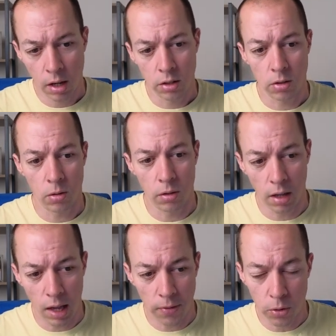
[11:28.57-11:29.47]
So
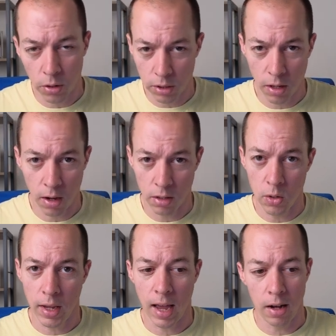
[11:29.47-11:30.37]
if you're not certain, you
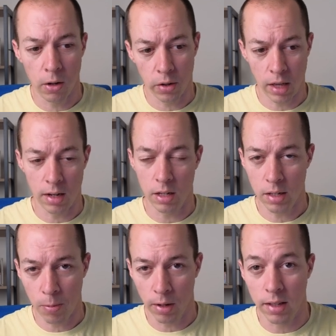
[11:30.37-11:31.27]
can look at that niche
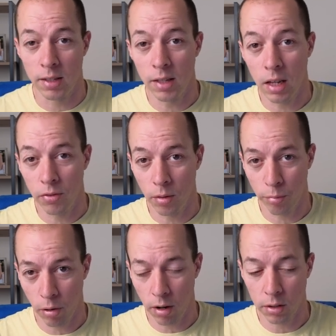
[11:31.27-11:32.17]
separately and see if the
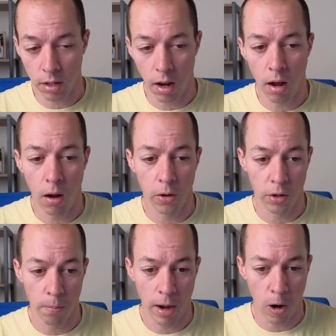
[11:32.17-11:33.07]
products are
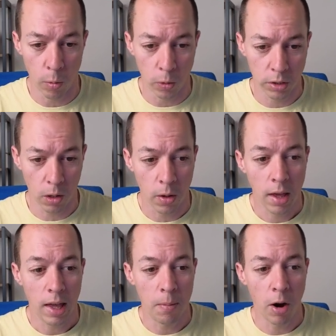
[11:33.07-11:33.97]
comparable. So
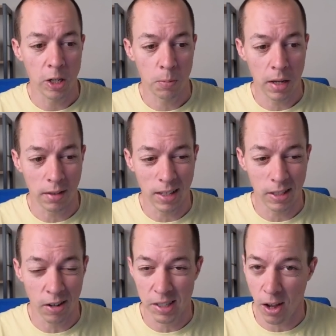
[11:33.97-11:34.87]
it might just be that these
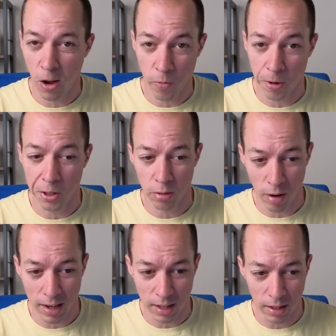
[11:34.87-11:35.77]
guys aren't very good at
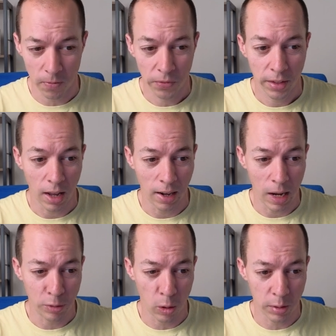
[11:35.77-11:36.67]
ranking and
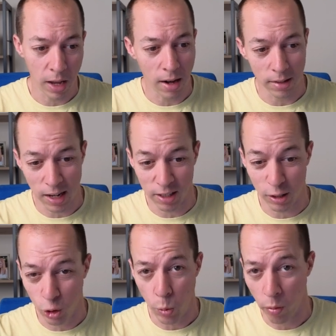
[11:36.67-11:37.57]
laptop stand is actually
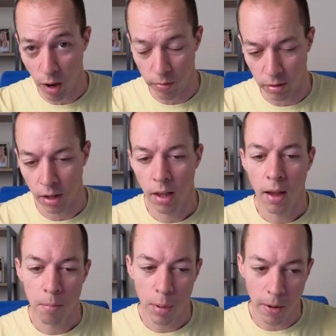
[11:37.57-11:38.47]
super relevant.
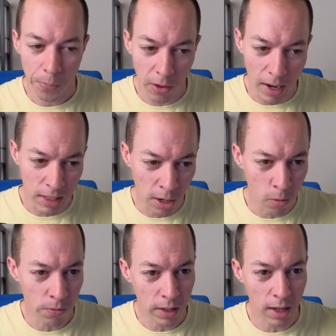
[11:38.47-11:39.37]
But I
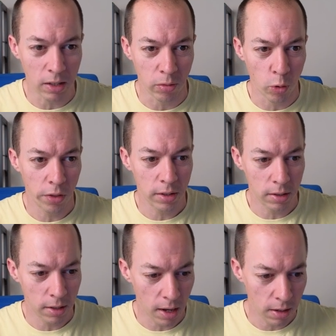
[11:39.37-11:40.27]
don't think it is from what this is
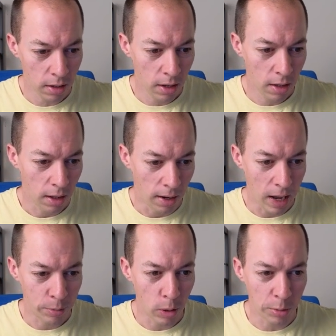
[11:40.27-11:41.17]
saying.
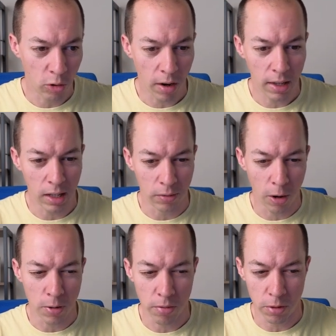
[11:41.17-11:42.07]
Laptop tray is
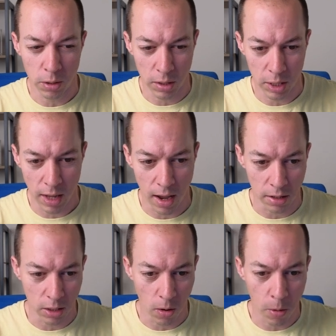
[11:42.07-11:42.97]
very different to a
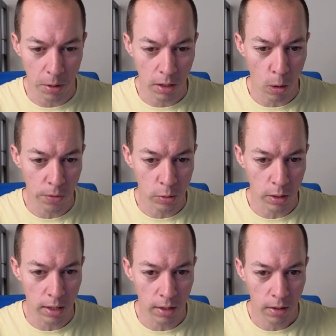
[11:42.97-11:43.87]
stand. So I'm going to go with this
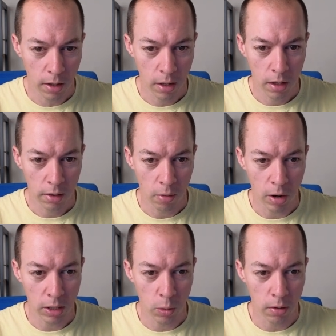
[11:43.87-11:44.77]
one here. They're
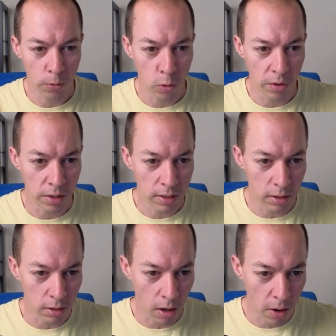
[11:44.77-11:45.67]
ranked 24th and this
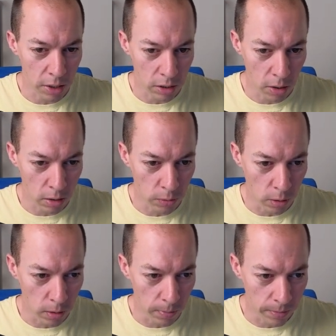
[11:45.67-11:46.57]
is the highest search
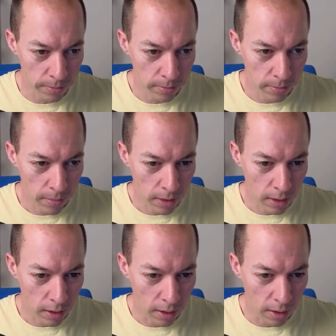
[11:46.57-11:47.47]
volume
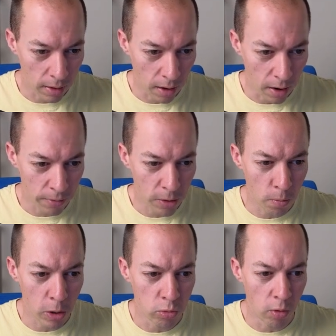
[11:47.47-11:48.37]
and I feel
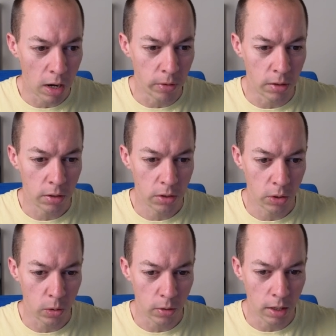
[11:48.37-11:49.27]
most relevant
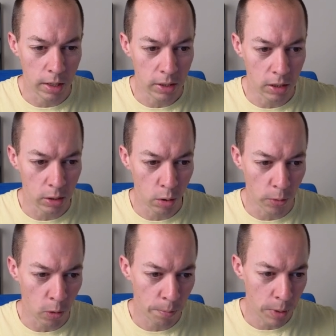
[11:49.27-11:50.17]
to the listing as well.
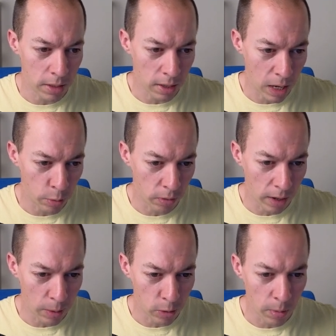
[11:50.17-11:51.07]
We've got bed table for
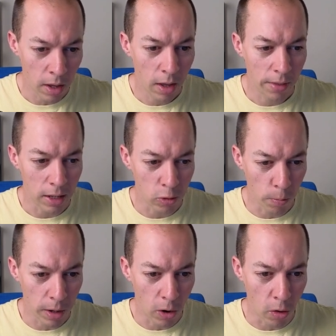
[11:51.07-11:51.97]
laptop. These are a
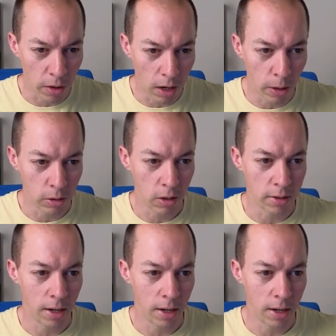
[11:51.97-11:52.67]
bit on the low side.